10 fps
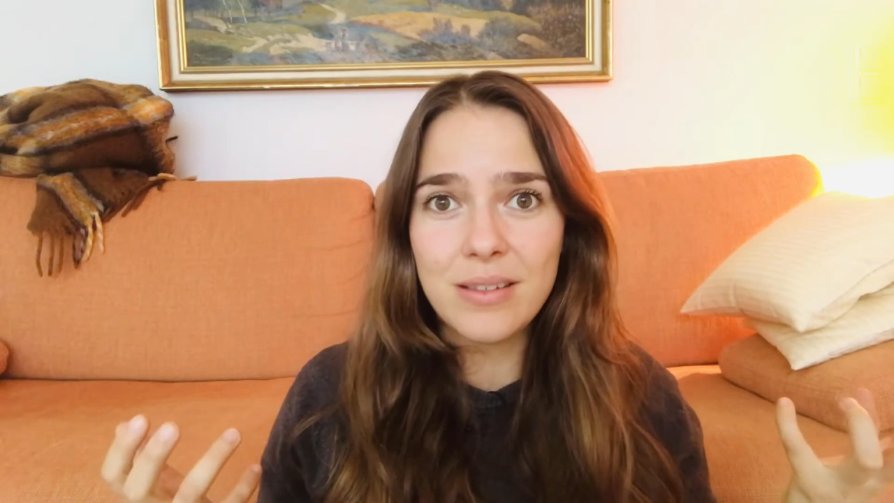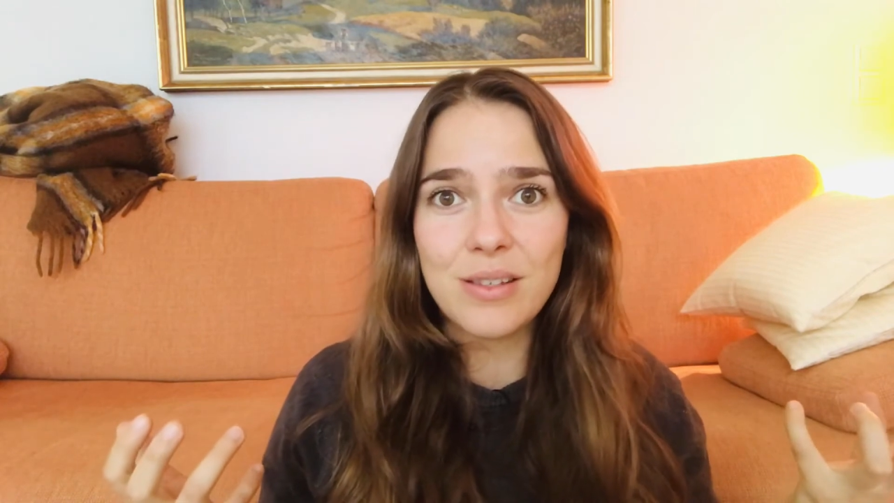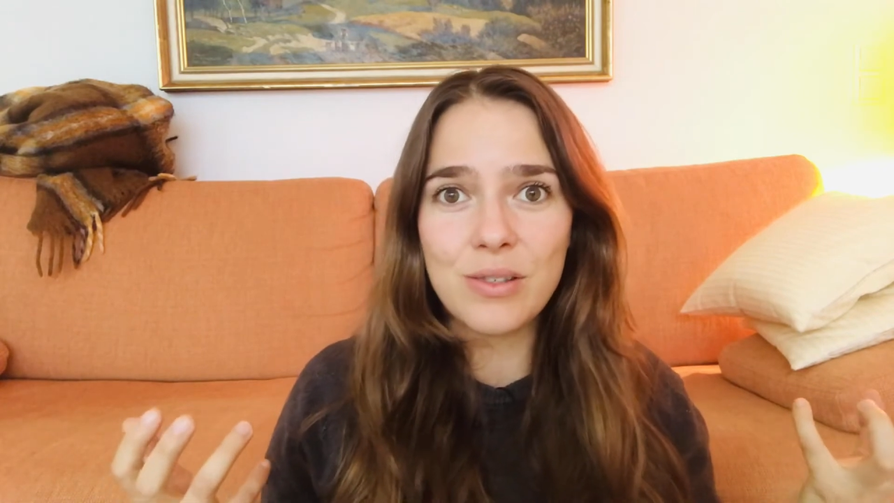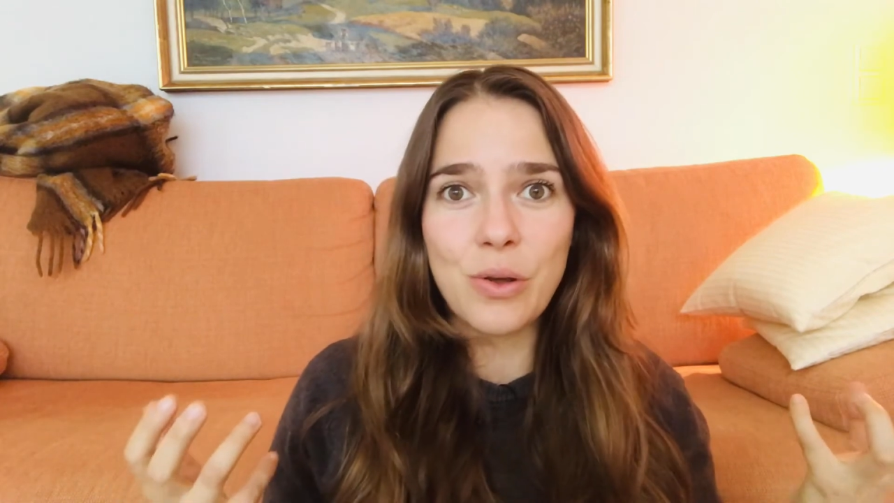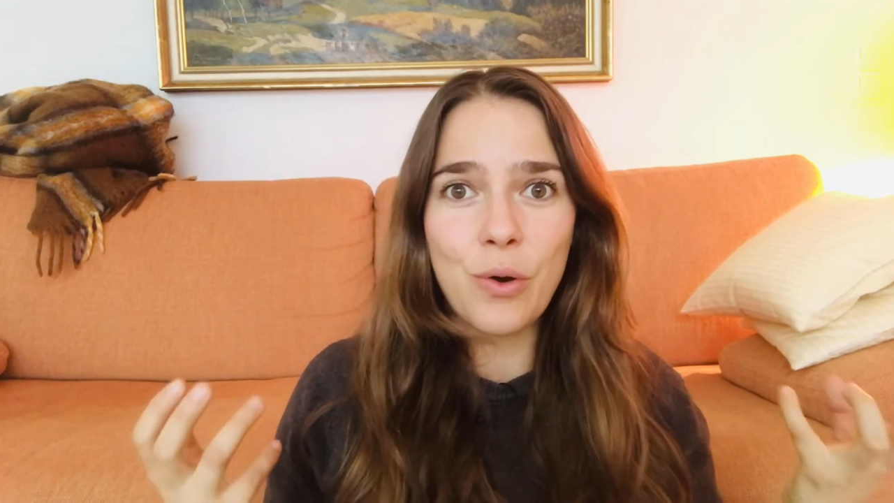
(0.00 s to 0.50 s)

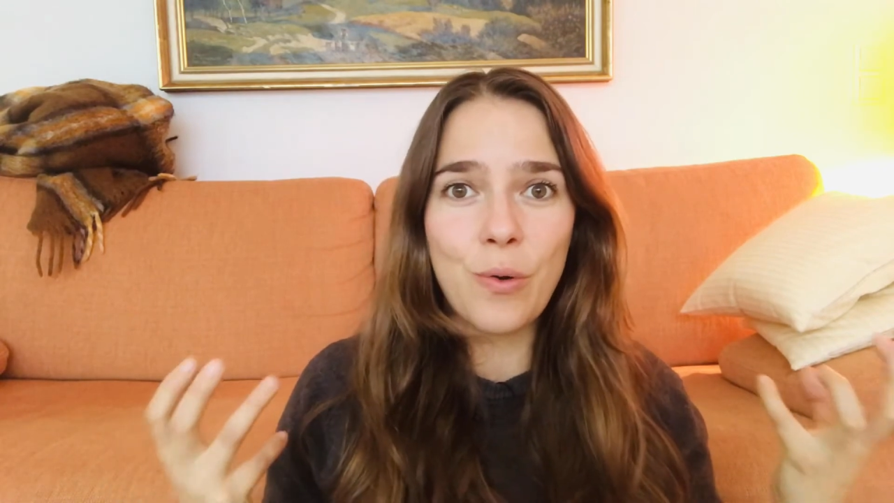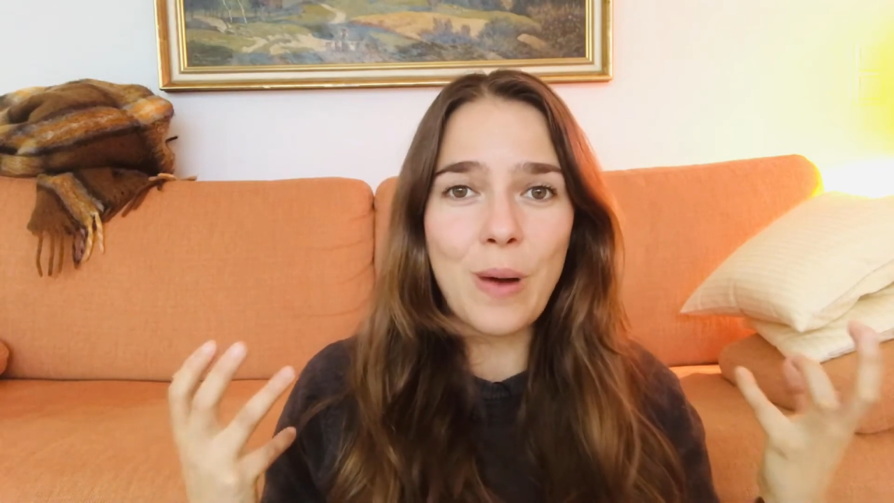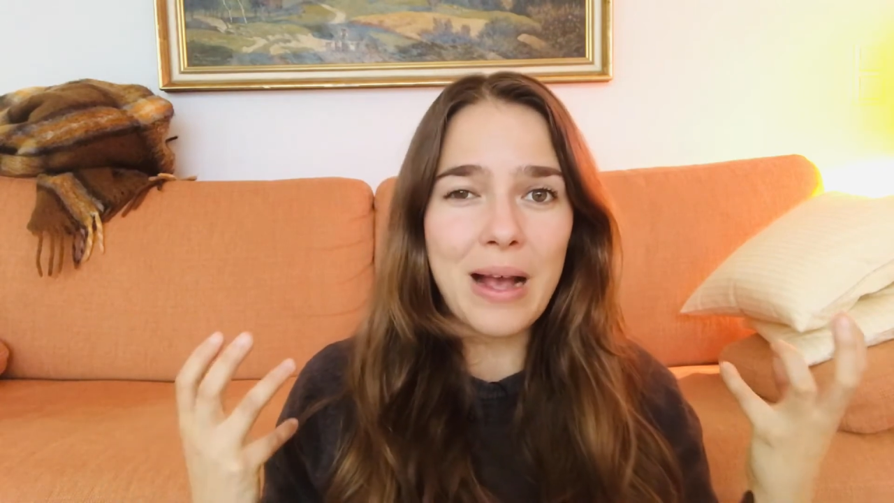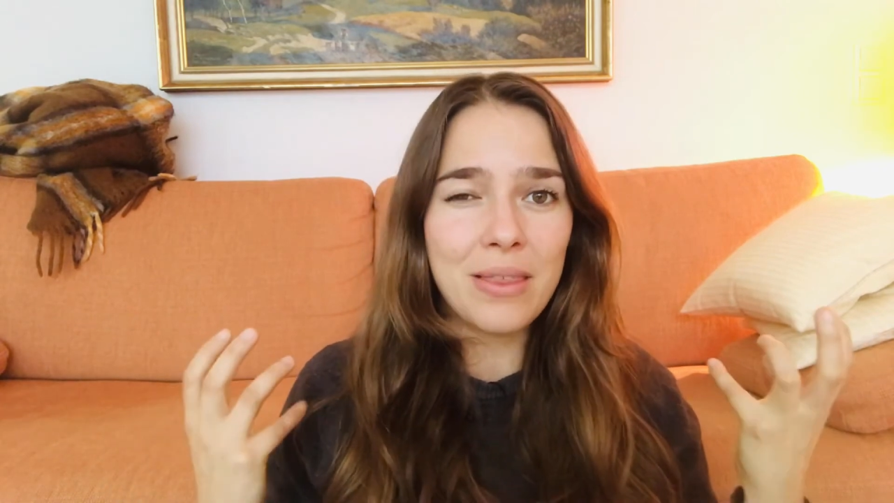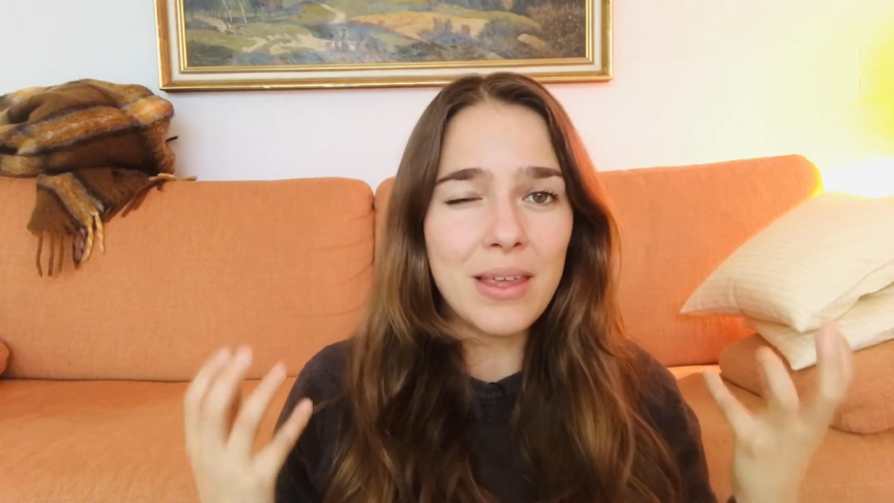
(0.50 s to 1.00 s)
So
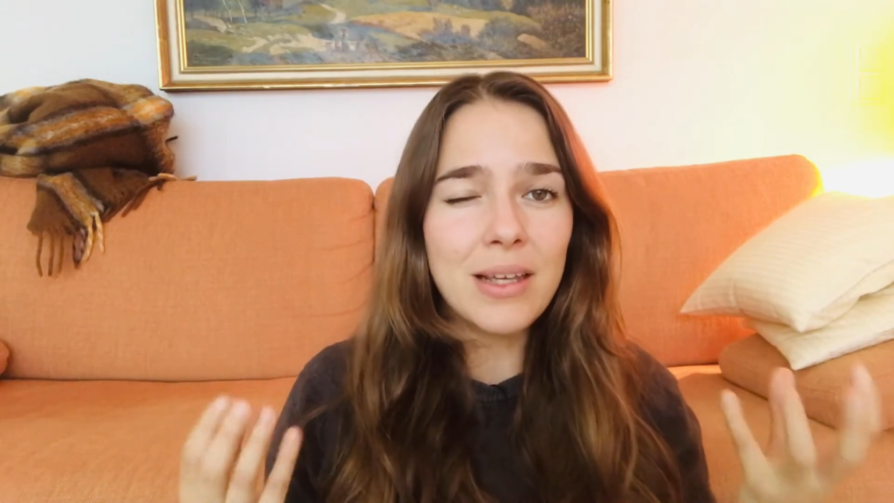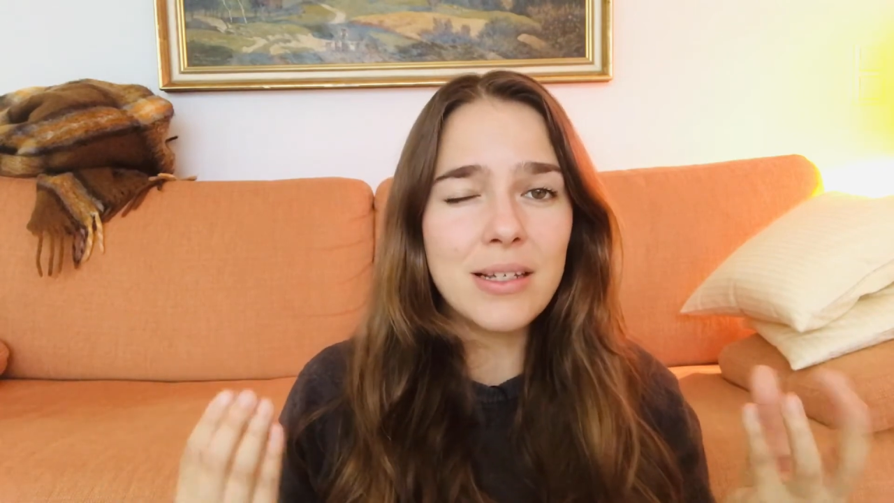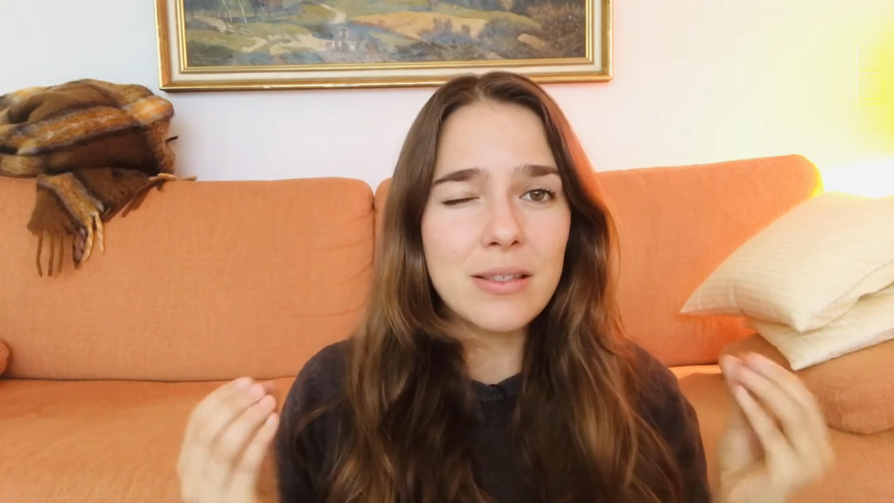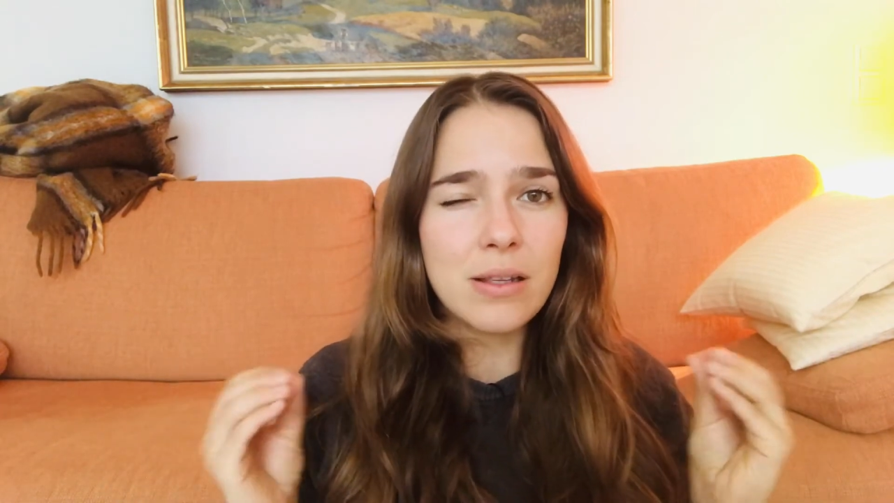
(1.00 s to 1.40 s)
I think it's